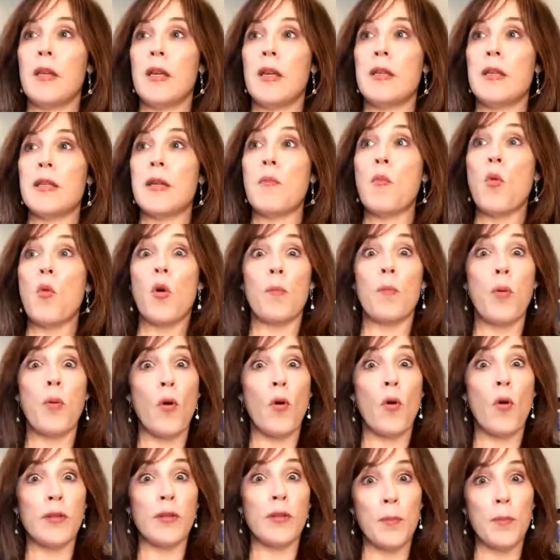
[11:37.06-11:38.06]
Is it more
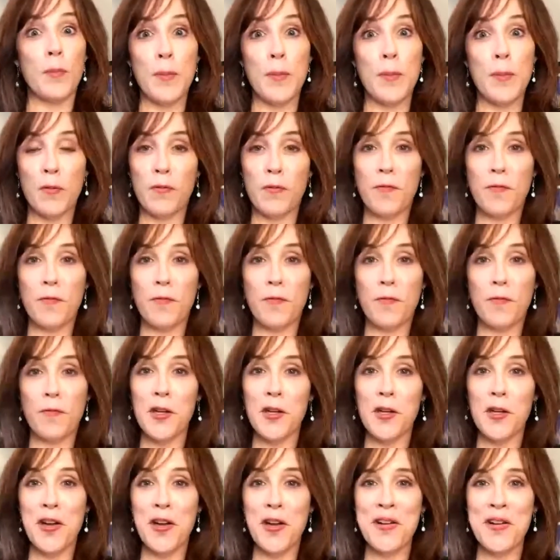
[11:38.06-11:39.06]
important that people
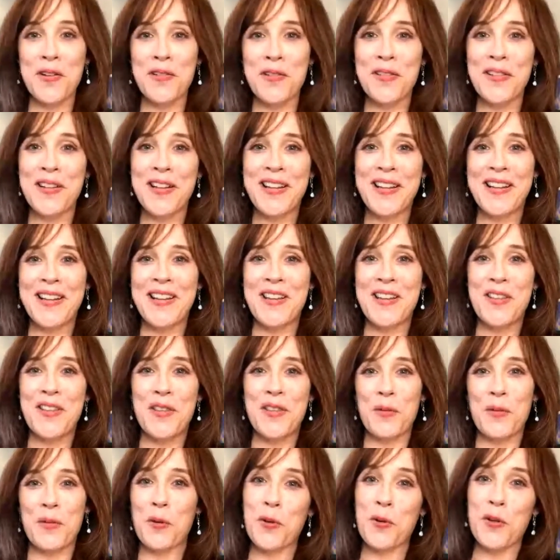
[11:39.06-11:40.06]
follow
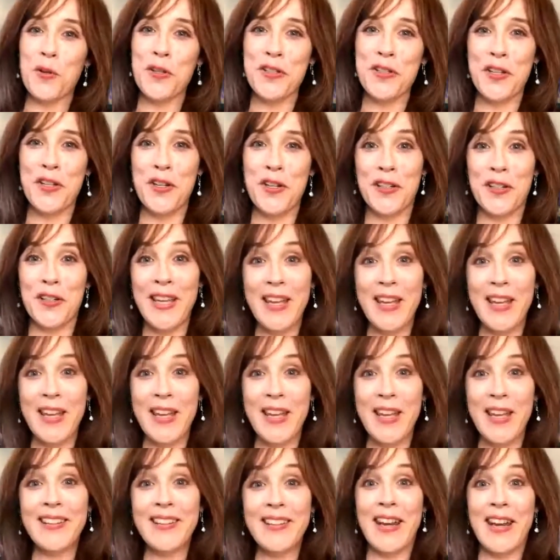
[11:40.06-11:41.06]
the rules that are
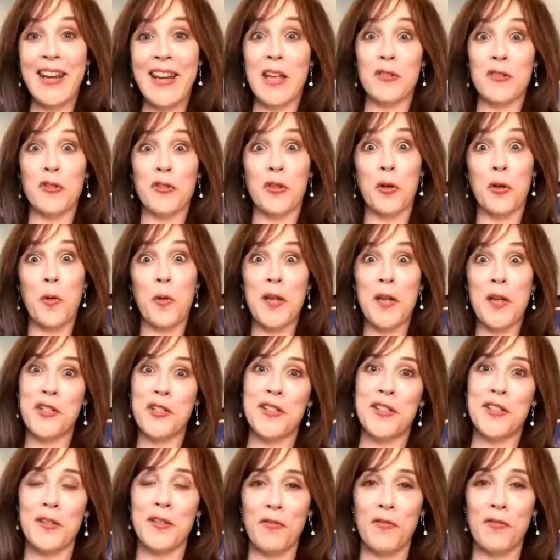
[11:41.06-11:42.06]
given and answer the
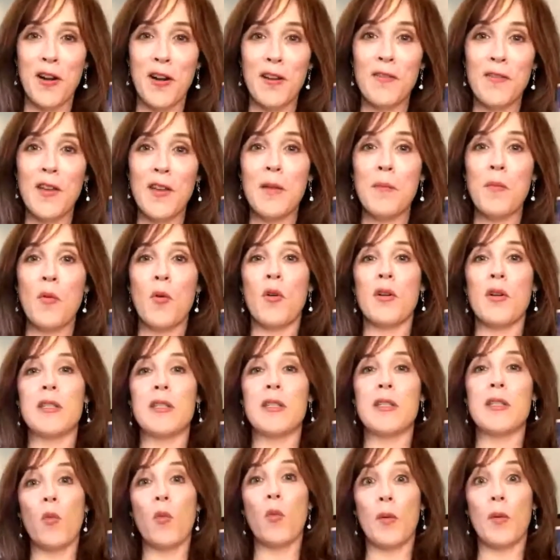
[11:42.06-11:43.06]
questions in front of them? Or
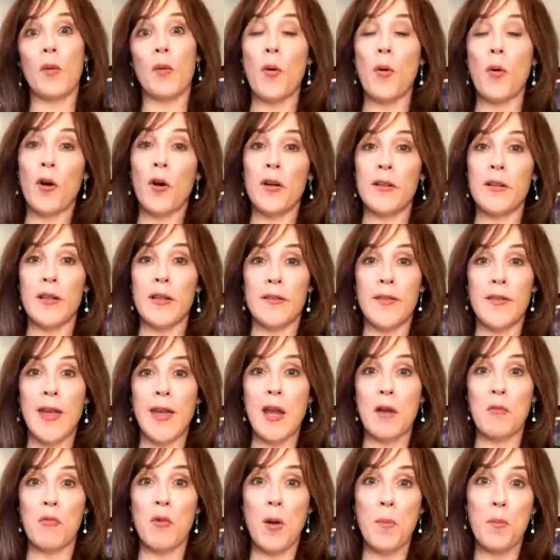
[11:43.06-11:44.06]
is it more important that
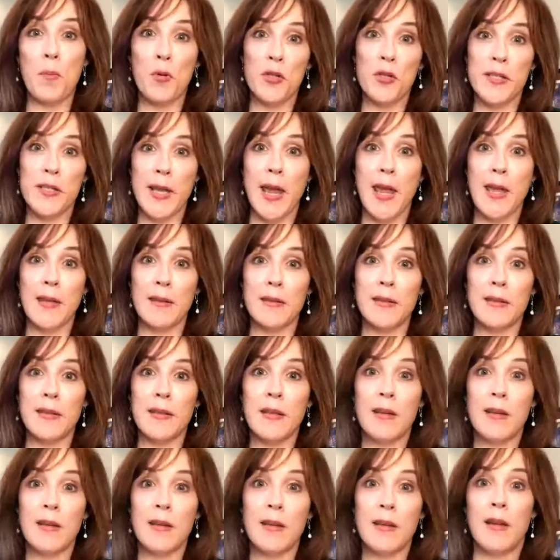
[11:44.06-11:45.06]
they
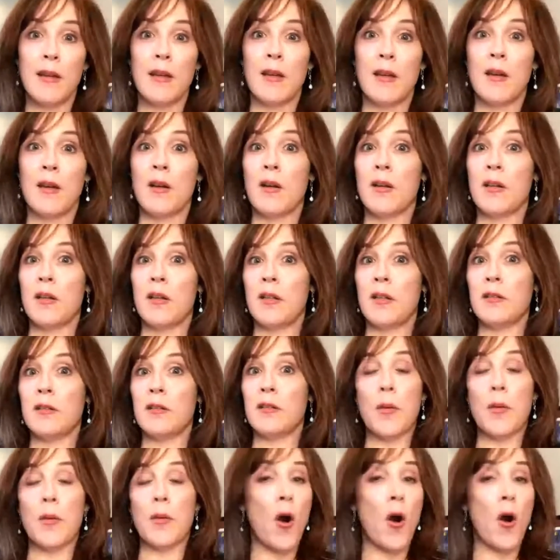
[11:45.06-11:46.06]
represent
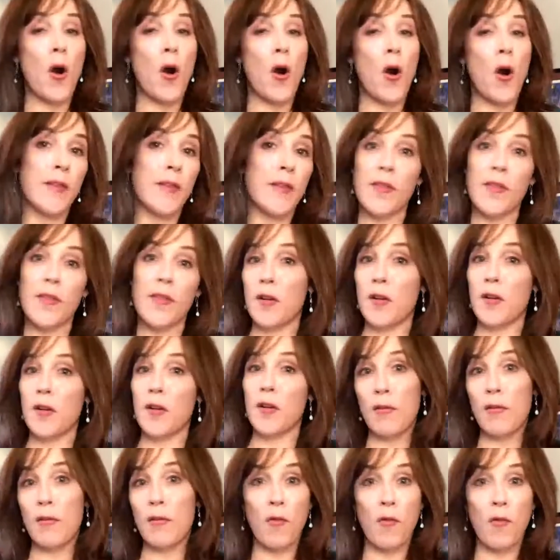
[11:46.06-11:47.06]
the party that they're
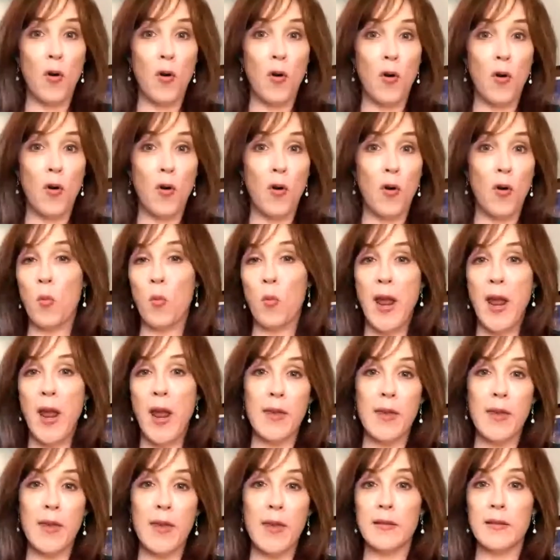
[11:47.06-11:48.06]
there for in a
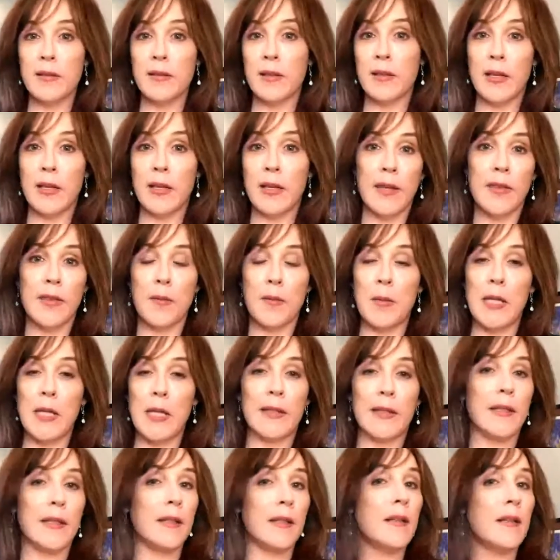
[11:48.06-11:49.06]
way that's going to get them
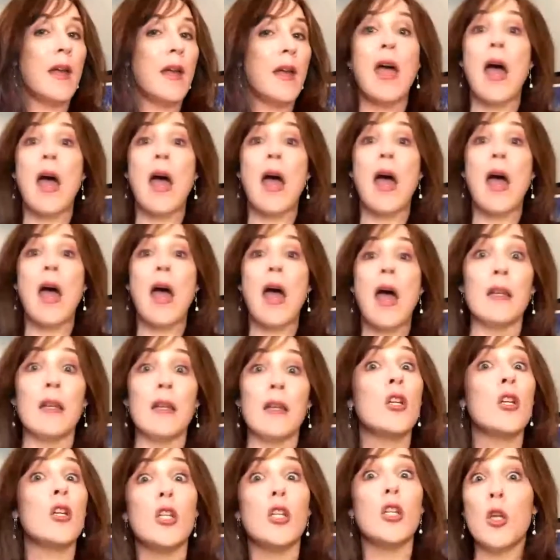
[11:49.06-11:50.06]
elected?
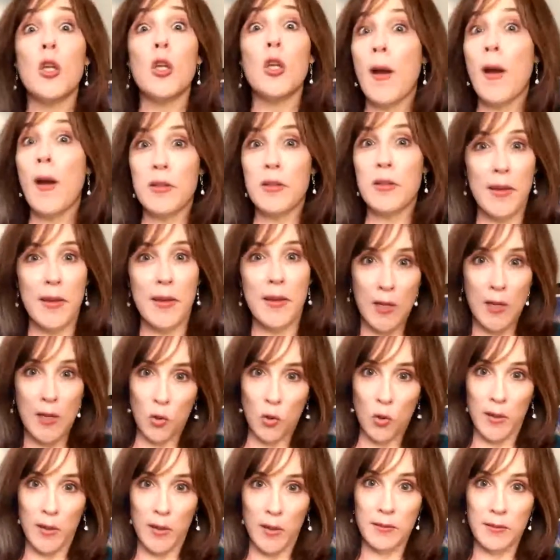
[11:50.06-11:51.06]
Again, you have to make that
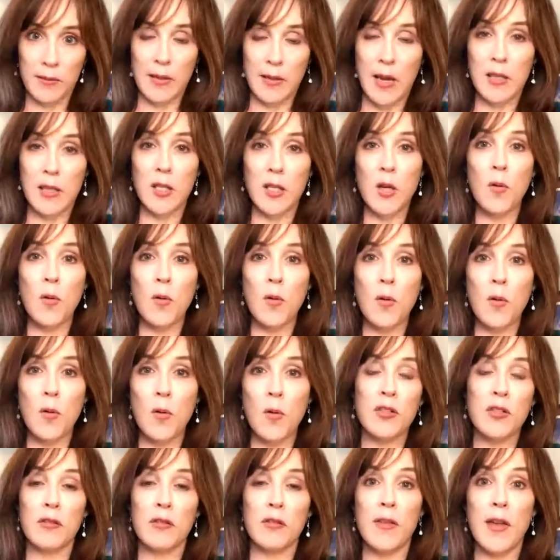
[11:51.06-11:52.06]
choice, and you
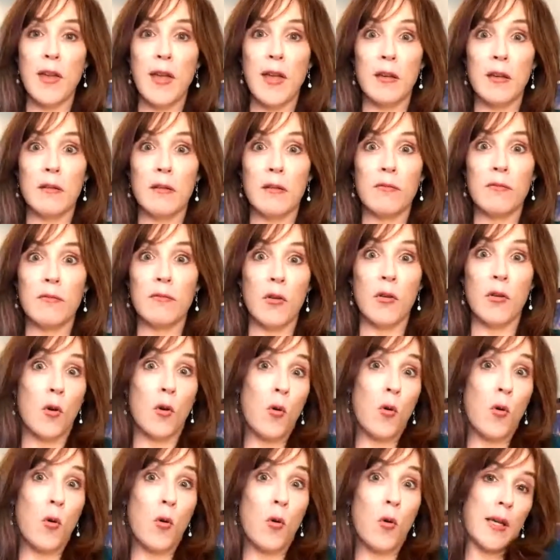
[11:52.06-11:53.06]
have to then vote
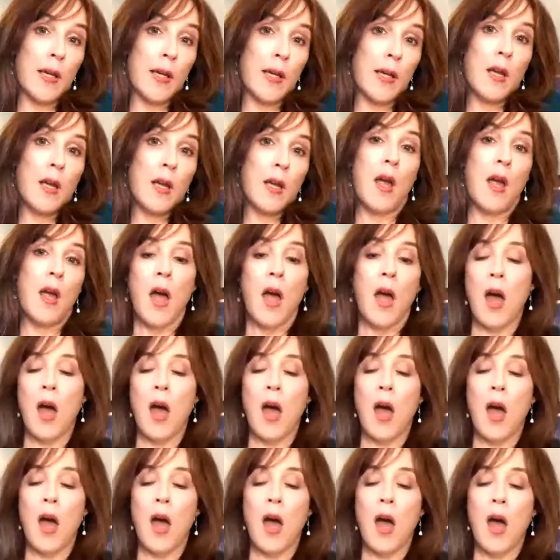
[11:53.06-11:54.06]
accordingly.
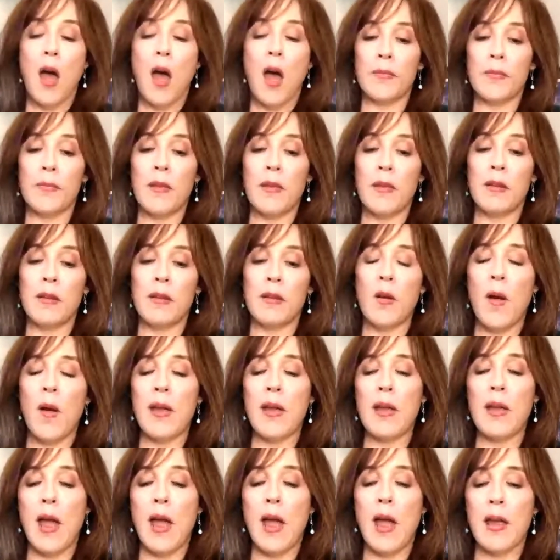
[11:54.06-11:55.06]

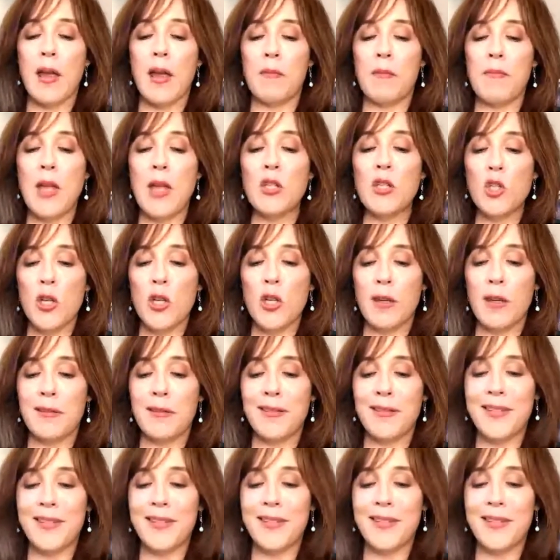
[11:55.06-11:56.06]
I
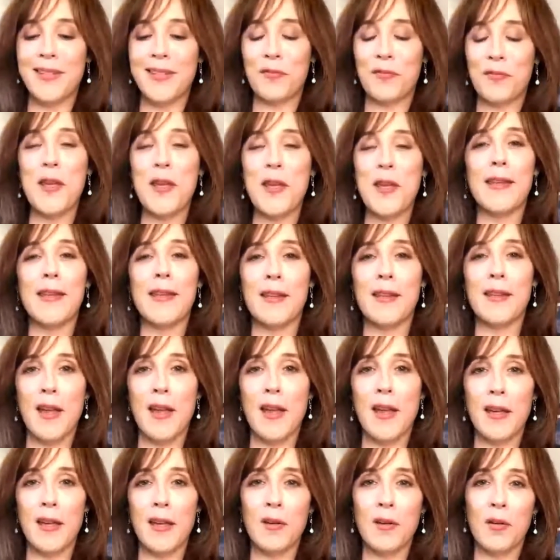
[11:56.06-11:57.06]
mentioned feeling
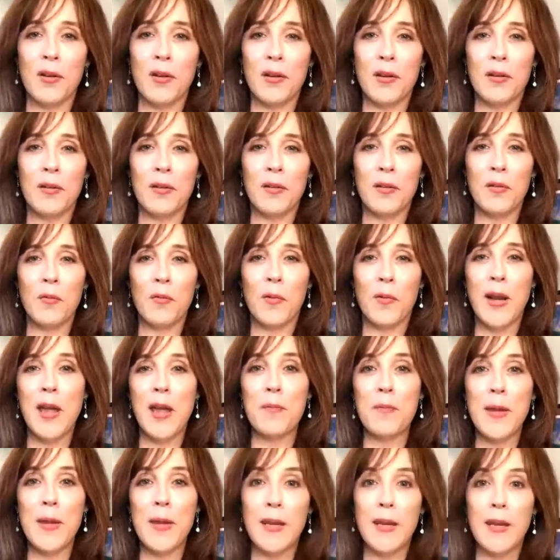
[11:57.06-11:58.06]
like when
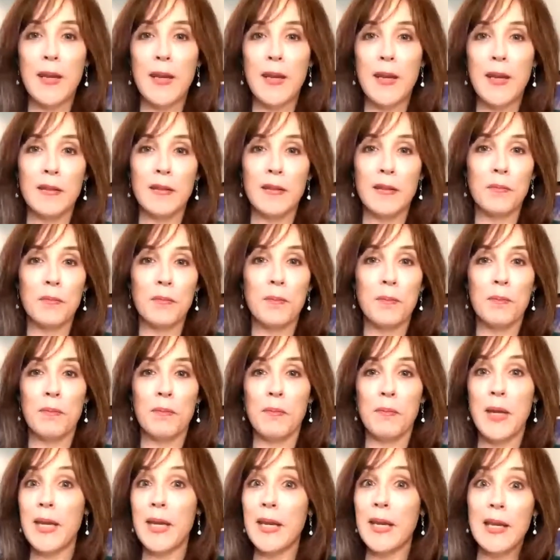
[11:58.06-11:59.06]
I've been in
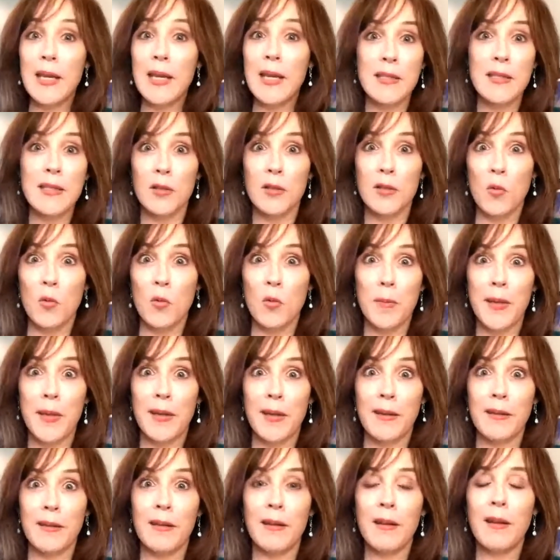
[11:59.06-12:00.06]
meetings as a
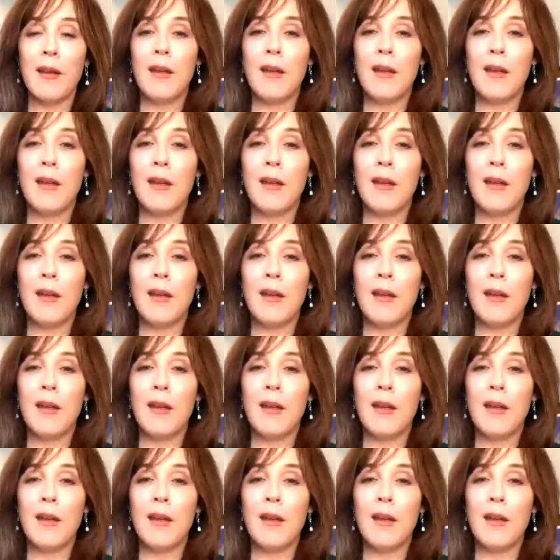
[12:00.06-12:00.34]
woman,